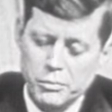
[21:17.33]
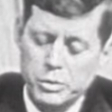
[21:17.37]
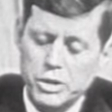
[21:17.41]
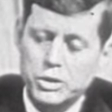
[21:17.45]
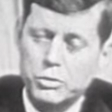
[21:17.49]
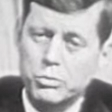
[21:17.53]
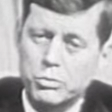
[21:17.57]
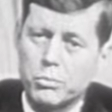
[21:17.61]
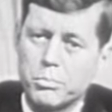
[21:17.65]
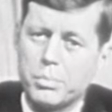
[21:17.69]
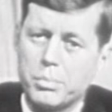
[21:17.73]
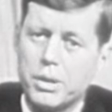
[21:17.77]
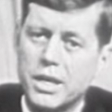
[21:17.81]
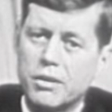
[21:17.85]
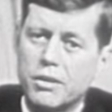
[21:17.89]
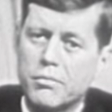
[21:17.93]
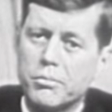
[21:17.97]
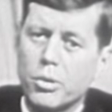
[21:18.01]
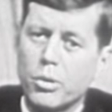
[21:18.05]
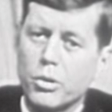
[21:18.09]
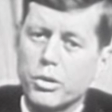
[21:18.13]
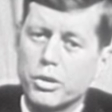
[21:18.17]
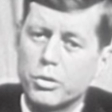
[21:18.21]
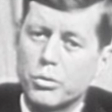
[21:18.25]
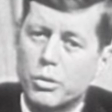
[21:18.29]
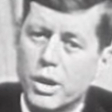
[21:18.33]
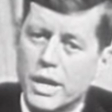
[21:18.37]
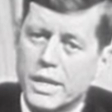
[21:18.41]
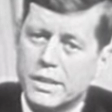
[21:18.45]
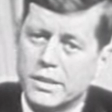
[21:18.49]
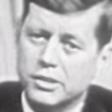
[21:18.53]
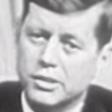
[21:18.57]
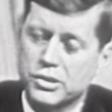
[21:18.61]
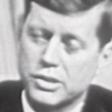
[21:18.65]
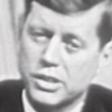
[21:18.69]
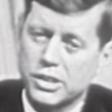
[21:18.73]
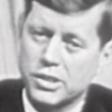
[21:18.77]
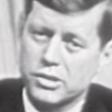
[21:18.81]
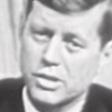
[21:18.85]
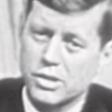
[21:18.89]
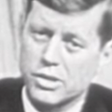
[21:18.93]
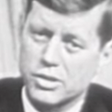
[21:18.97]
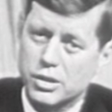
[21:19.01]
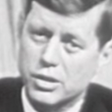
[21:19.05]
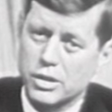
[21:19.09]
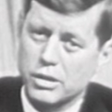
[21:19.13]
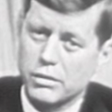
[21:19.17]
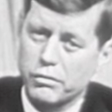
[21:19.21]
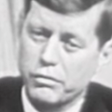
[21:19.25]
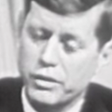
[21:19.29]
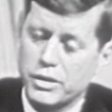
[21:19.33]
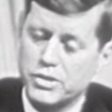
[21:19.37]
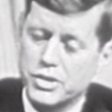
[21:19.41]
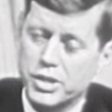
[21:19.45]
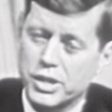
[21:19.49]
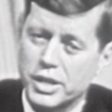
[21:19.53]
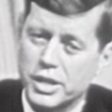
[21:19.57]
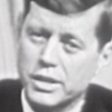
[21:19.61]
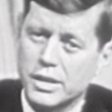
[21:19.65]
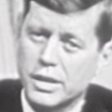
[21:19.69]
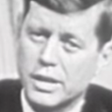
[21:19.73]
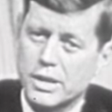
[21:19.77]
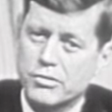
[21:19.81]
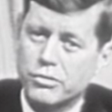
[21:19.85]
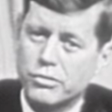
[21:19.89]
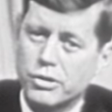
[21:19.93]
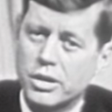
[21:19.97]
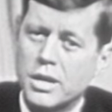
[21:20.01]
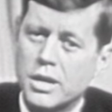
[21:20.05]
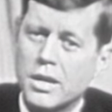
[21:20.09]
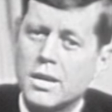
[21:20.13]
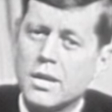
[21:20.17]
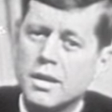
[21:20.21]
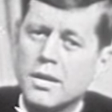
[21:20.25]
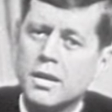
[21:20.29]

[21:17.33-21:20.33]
which will be a more direct assistance to the fishing industry,